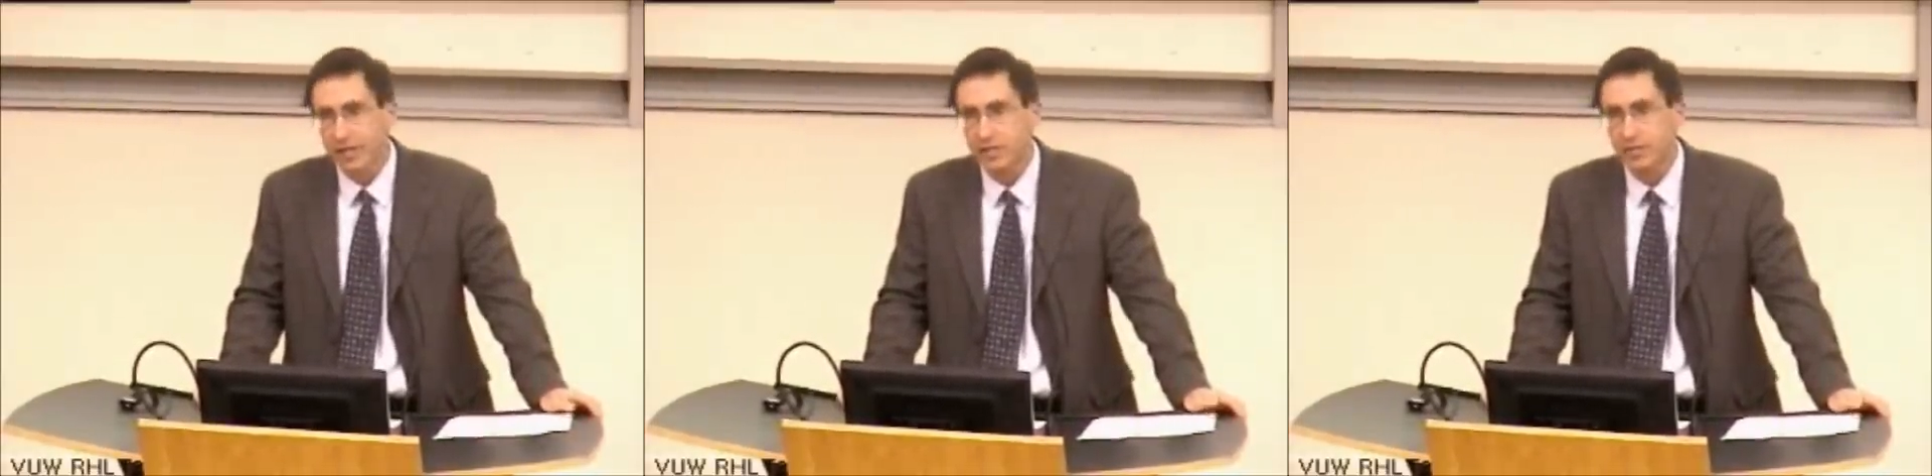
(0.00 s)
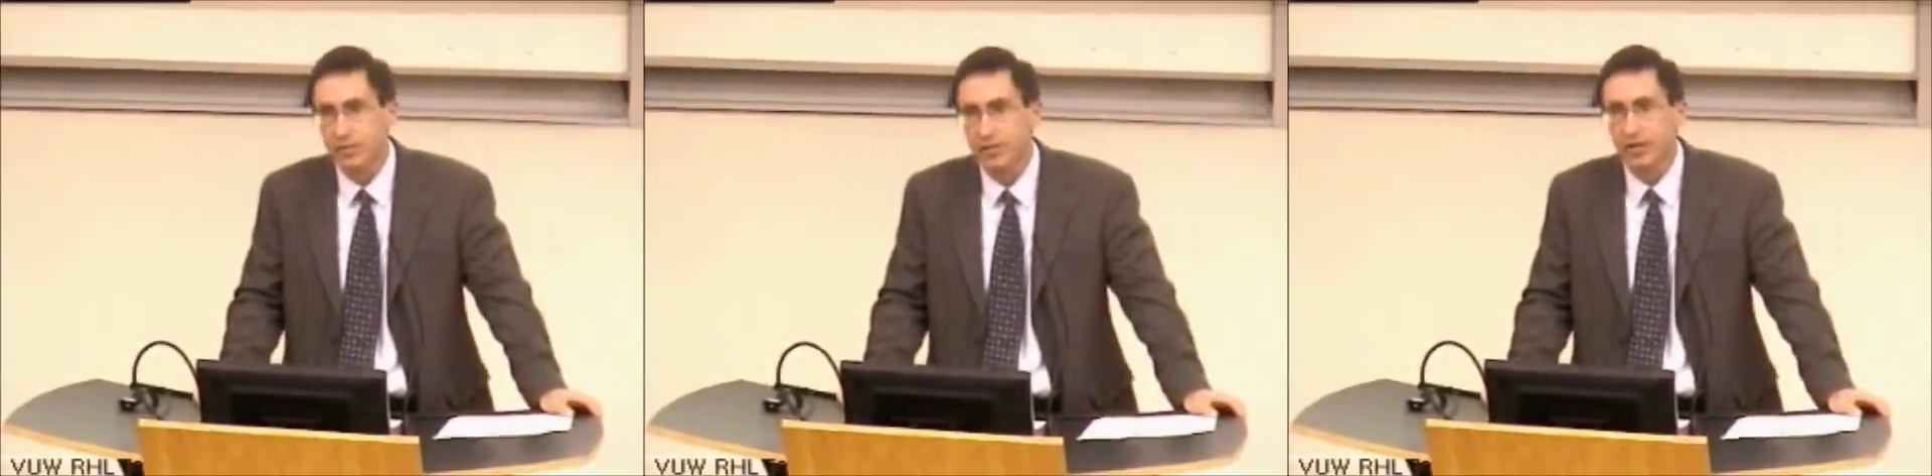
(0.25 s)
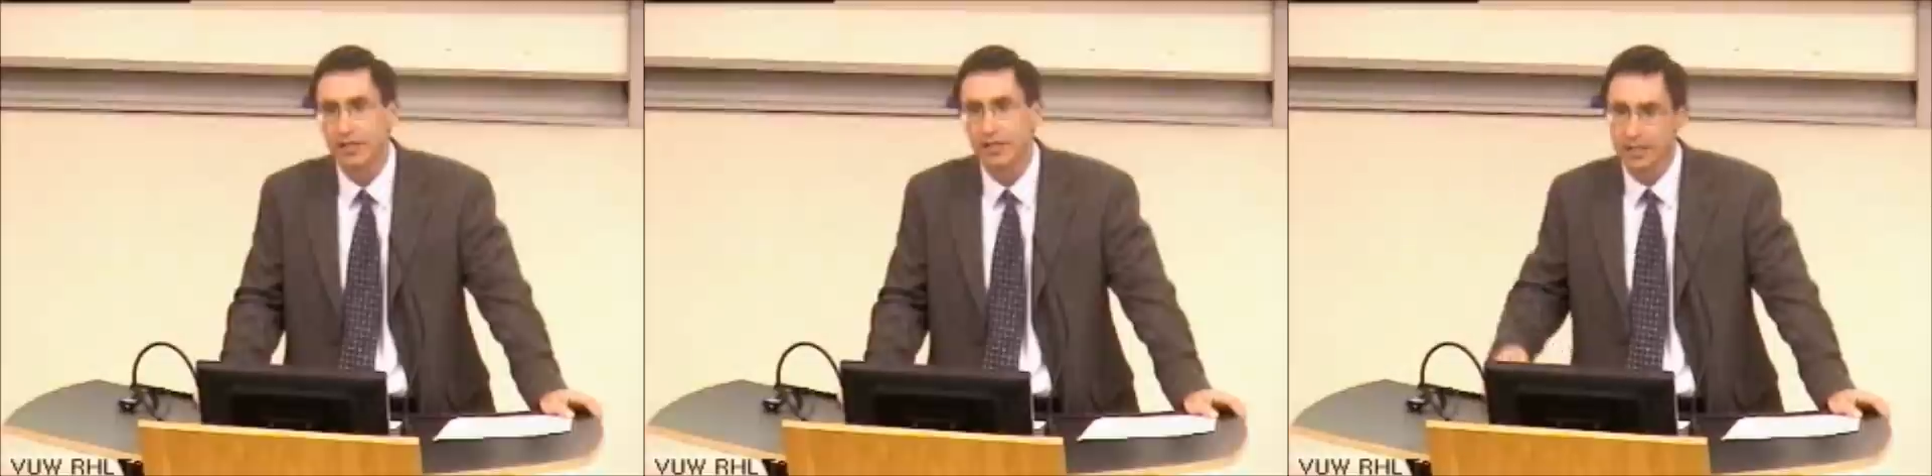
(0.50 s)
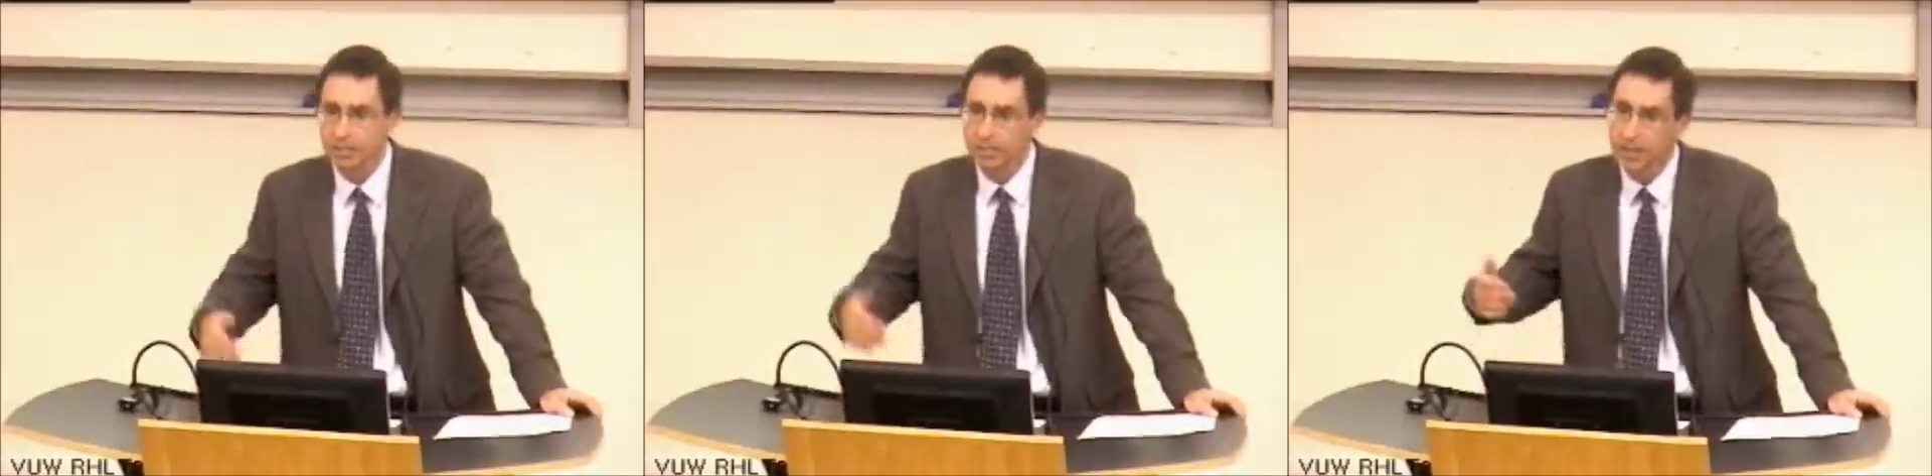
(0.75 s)

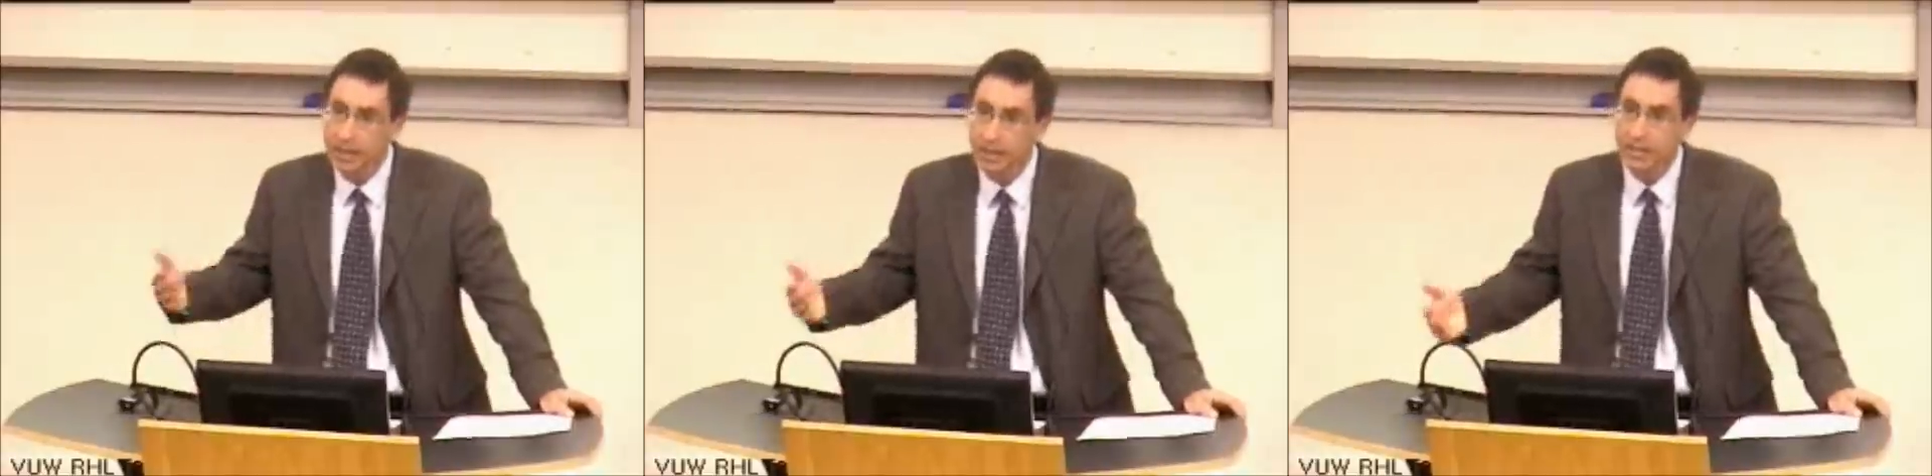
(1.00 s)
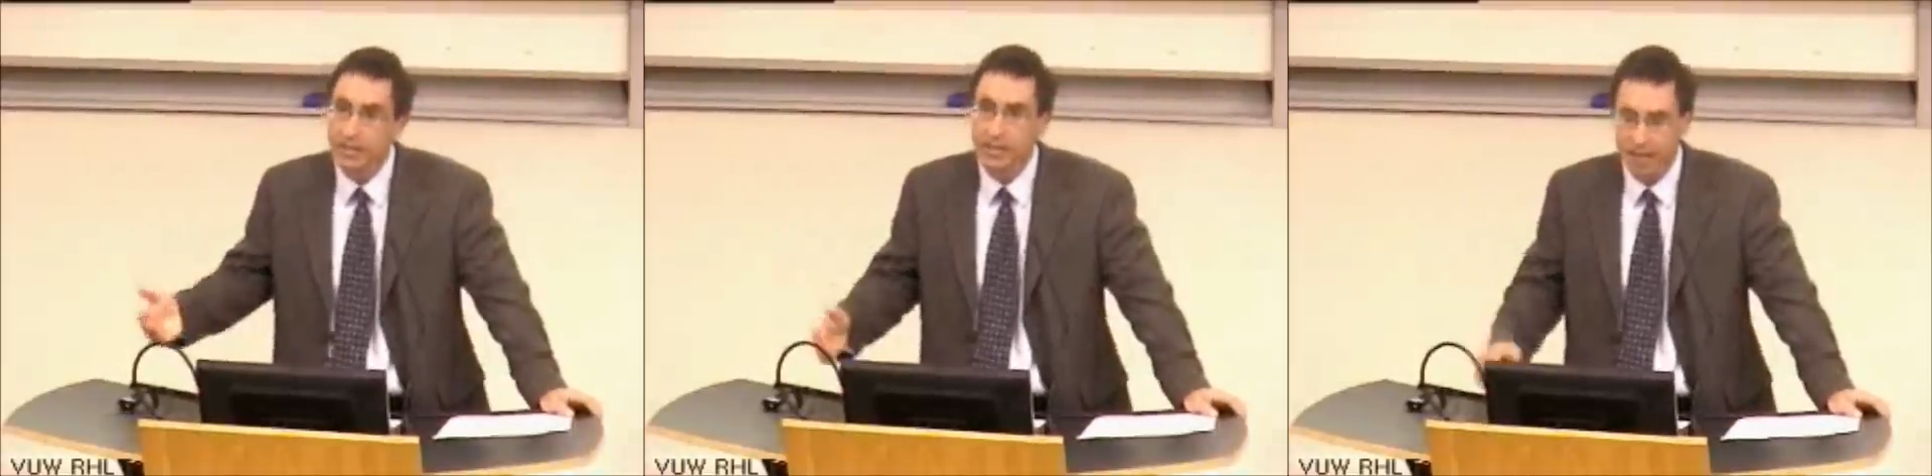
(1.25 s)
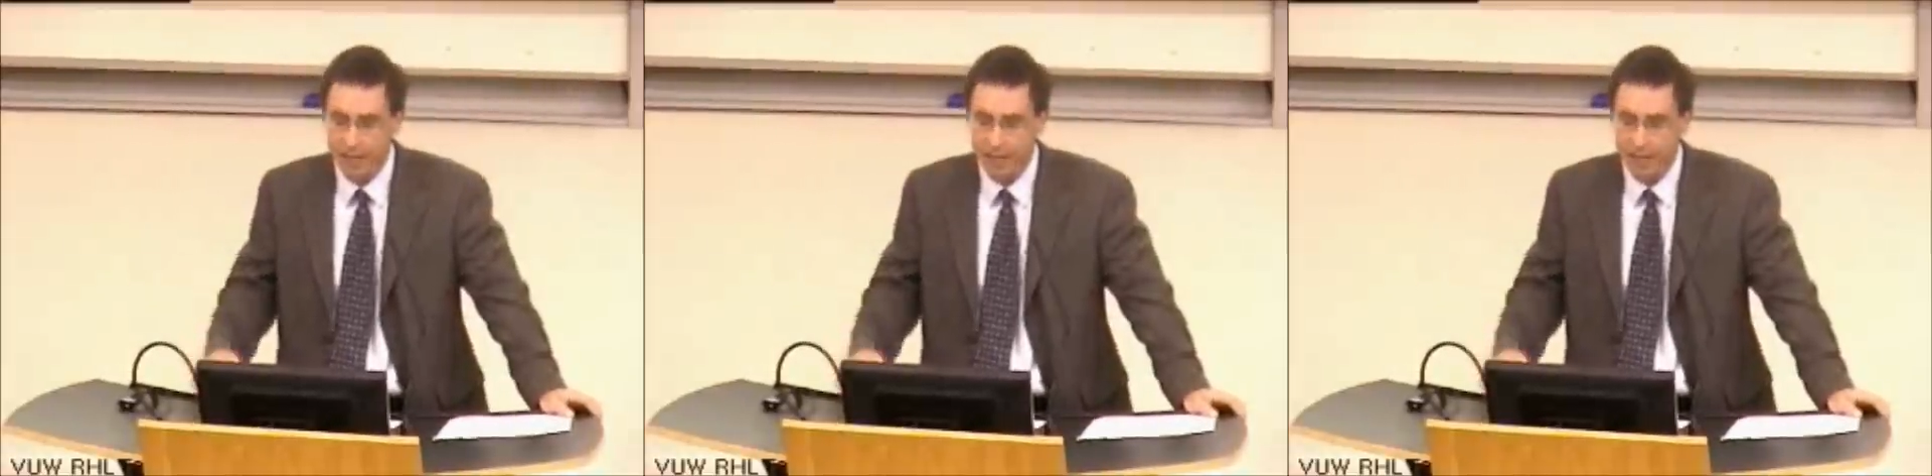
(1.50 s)
Israelites then begins in the